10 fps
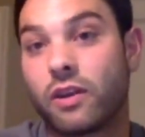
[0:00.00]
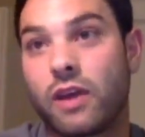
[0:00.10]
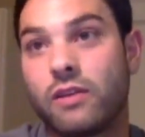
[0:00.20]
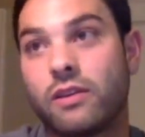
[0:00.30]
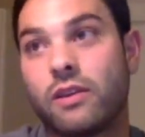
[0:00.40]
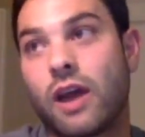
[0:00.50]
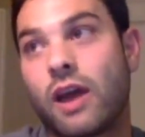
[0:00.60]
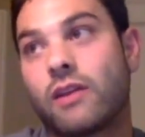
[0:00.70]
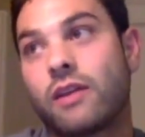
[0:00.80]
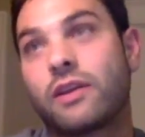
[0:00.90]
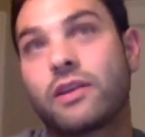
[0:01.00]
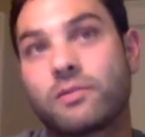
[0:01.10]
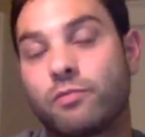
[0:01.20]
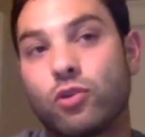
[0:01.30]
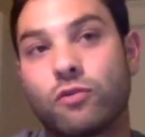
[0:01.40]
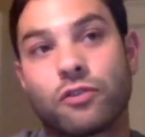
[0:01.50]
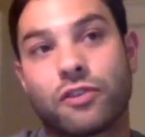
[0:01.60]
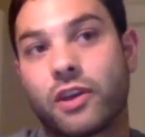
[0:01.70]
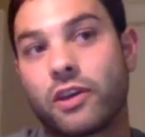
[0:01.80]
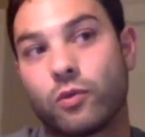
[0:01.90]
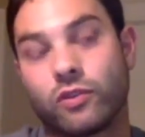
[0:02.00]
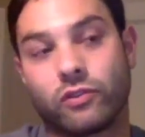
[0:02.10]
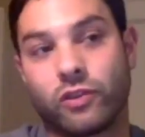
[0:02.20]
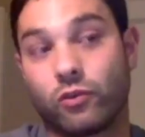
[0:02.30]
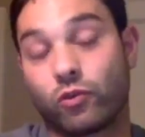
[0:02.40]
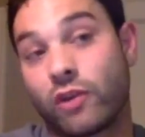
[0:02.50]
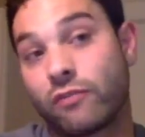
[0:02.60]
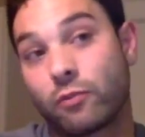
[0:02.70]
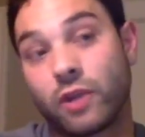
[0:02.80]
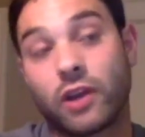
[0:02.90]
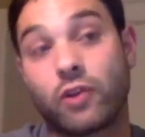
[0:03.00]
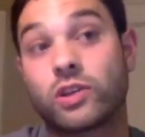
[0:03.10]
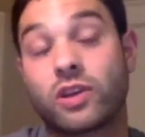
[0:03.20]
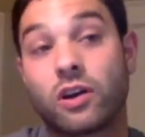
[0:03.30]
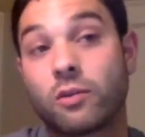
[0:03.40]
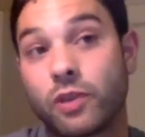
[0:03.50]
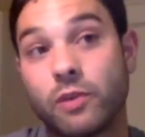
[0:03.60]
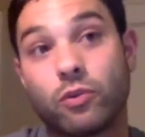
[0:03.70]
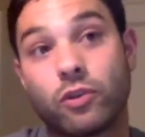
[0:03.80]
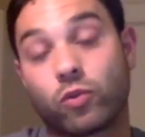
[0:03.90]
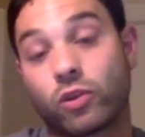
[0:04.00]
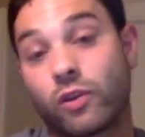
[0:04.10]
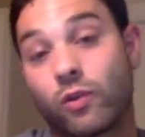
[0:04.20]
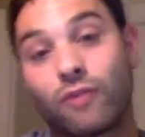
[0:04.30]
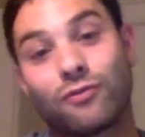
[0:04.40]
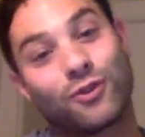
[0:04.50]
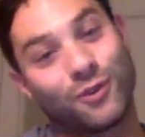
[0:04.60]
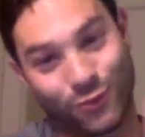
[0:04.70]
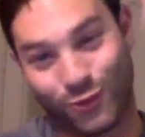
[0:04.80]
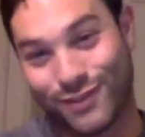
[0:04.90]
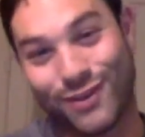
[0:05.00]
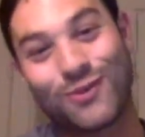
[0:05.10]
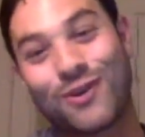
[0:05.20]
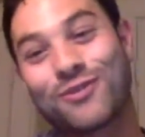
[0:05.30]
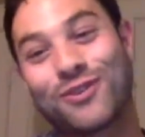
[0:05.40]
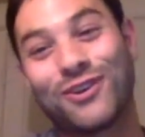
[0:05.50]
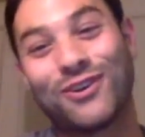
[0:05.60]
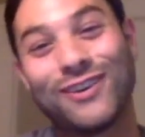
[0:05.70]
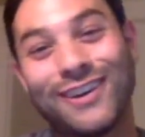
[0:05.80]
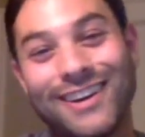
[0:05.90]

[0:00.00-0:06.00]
And I think it's a beautiful thing. It was great for me. I know a ton of people it's worked out well for. It's worked out well for you.